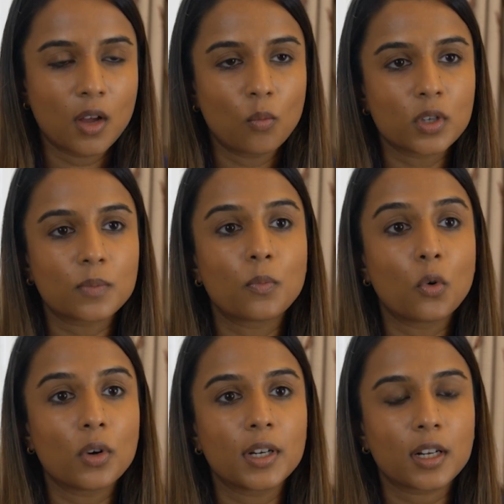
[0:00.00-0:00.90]
was
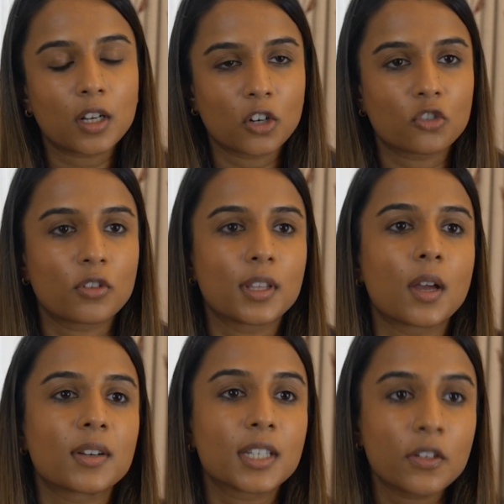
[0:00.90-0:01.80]
born in a country
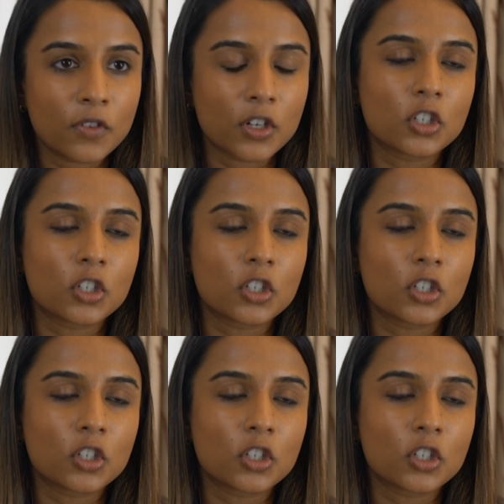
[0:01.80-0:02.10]
that differed